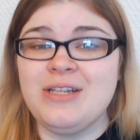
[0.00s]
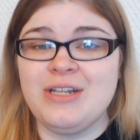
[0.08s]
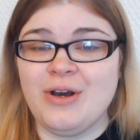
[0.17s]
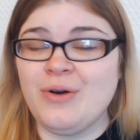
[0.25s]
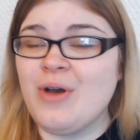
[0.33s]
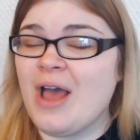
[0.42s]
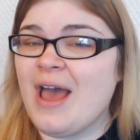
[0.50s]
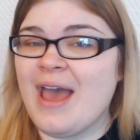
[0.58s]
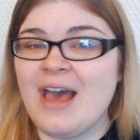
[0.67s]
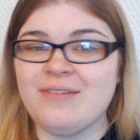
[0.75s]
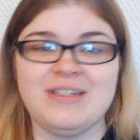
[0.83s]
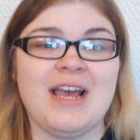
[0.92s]
You know,
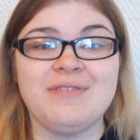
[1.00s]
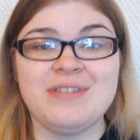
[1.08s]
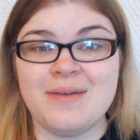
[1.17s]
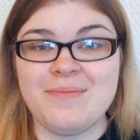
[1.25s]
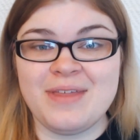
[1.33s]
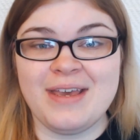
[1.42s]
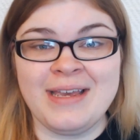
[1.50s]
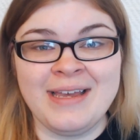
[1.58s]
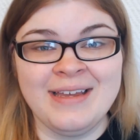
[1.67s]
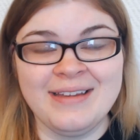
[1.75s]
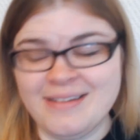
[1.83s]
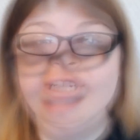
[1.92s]
I have to have something.
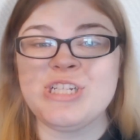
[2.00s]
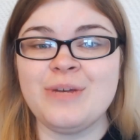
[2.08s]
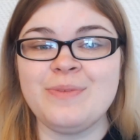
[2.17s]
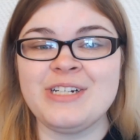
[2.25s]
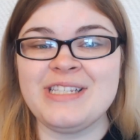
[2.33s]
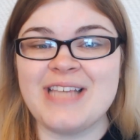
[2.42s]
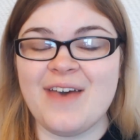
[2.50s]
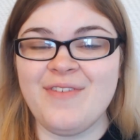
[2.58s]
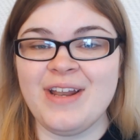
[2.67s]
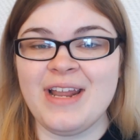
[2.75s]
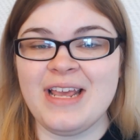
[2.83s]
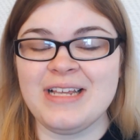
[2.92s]
Question number
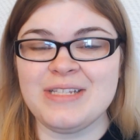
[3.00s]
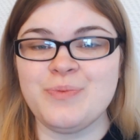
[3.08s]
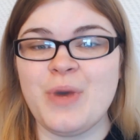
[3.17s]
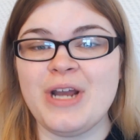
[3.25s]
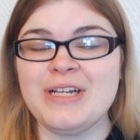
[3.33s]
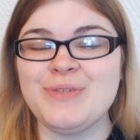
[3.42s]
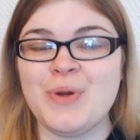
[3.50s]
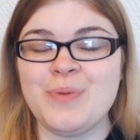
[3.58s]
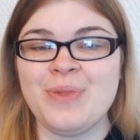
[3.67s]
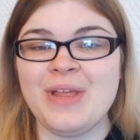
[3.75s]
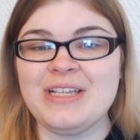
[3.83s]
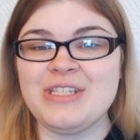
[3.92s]
seven is where is
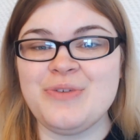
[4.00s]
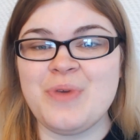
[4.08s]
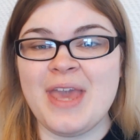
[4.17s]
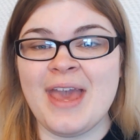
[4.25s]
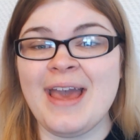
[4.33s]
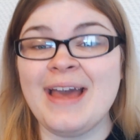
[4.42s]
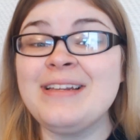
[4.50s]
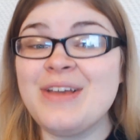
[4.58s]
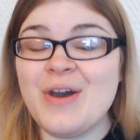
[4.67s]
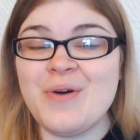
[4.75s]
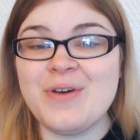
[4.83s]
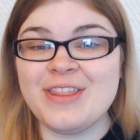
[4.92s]
one place you
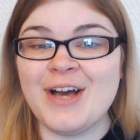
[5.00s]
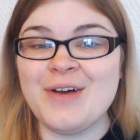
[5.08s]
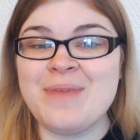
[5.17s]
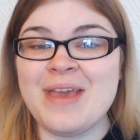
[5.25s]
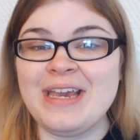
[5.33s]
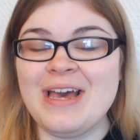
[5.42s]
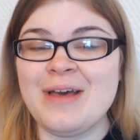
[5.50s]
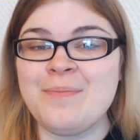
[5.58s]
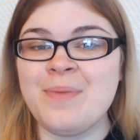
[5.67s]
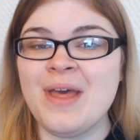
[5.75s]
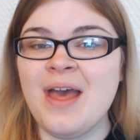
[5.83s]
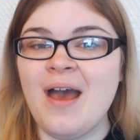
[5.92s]
can go without
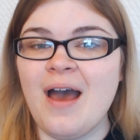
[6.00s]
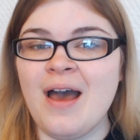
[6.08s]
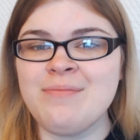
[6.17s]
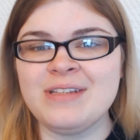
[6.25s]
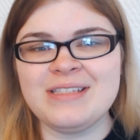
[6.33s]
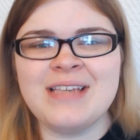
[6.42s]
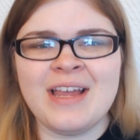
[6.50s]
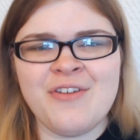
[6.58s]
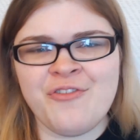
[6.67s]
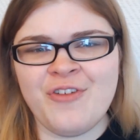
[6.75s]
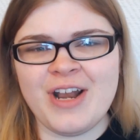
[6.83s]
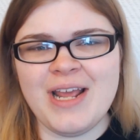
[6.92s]
makeup? Um, this is
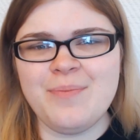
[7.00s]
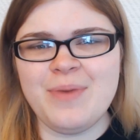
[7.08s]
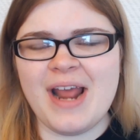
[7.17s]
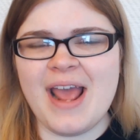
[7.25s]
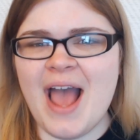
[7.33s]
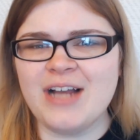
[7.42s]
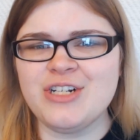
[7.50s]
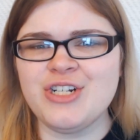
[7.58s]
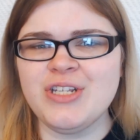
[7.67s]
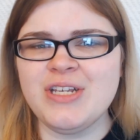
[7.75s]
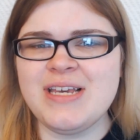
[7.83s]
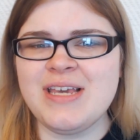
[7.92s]
kind of funny, but I
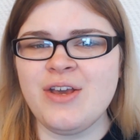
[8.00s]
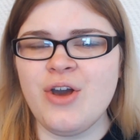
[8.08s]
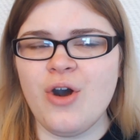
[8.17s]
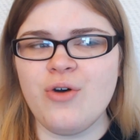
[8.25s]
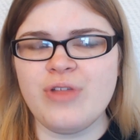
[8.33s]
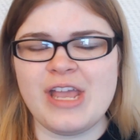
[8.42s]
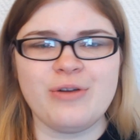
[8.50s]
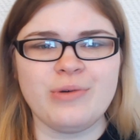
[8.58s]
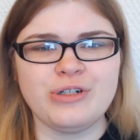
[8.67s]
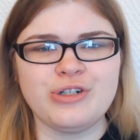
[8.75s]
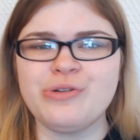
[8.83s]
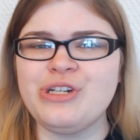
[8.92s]
actually can go like
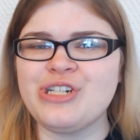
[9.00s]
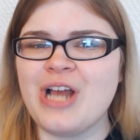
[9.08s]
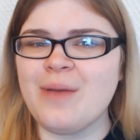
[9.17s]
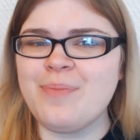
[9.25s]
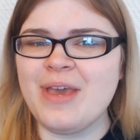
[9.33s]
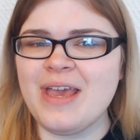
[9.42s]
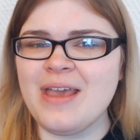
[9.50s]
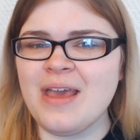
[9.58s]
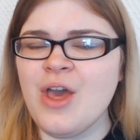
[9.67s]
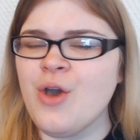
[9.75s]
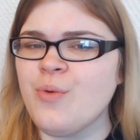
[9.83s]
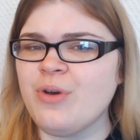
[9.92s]
grocery shopping
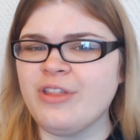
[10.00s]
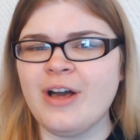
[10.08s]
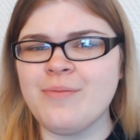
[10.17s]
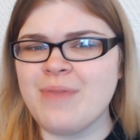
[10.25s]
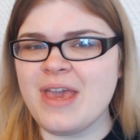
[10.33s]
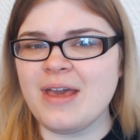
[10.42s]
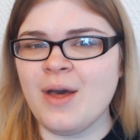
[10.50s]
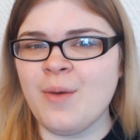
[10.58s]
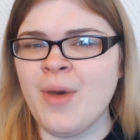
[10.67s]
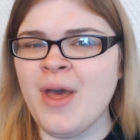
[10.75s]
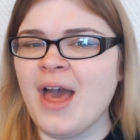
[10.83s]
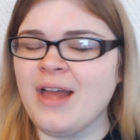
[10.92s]
without
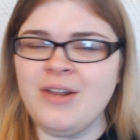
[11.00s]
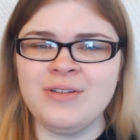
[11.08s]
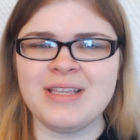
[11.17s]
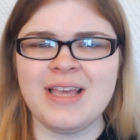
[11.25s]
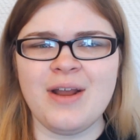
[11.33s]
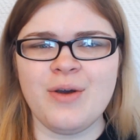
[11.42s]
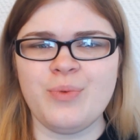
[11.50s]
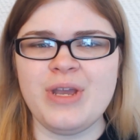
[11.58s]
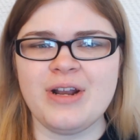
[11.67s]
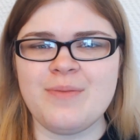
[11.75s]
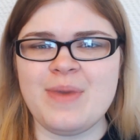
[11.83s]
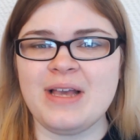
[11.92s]
makeup. I know it's kind of
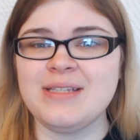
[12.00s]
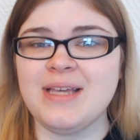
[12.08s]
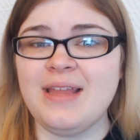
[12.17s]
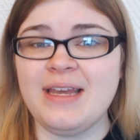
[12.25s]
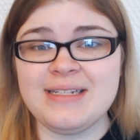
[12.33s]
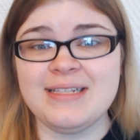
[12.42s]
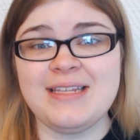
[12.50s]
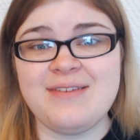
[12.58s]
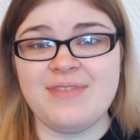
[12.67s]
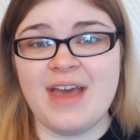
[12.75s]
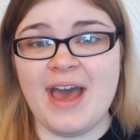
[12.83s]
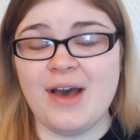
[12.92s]
weird because I like to
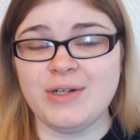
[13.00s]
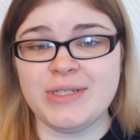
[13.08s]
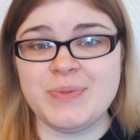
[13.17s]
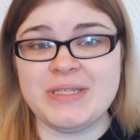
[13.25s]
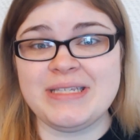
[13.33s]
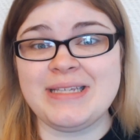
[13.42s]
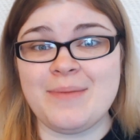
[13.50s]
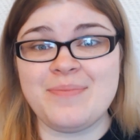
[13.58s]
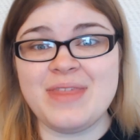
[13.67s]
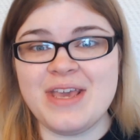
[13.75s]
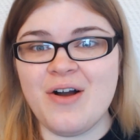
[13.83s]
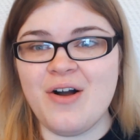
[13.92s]
leave the house with
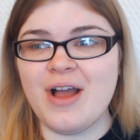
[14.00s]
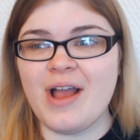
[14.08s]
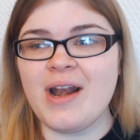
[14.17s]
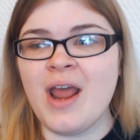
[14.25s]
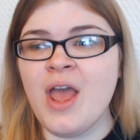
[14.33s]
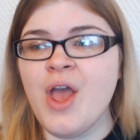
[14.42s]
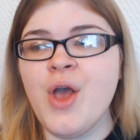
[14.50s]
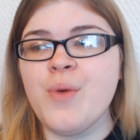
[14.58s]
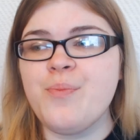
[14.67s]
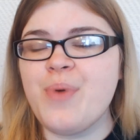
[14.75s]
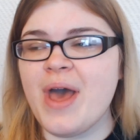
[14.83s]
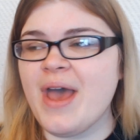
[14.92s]
something on,
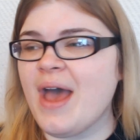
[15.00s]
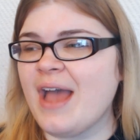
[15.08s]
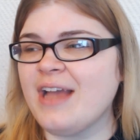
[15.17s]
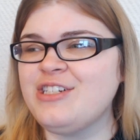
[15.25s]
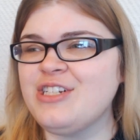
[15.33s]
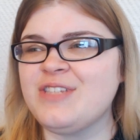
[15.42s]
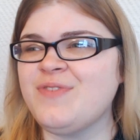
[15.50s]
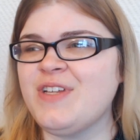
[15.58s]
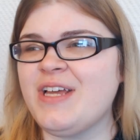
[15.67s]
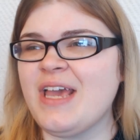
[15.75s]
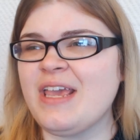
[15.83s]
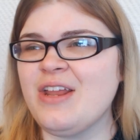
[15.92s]
but I just
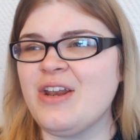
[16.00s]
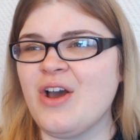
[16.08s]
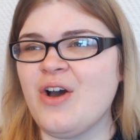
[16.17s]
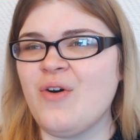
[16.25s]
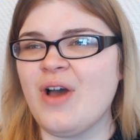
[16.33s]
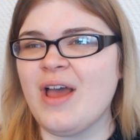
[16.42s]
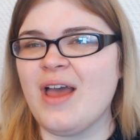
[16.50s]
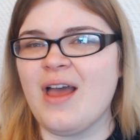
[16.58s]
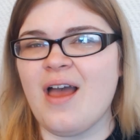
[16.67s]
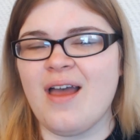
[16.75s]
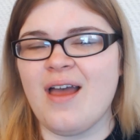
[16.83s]
feel like, you know,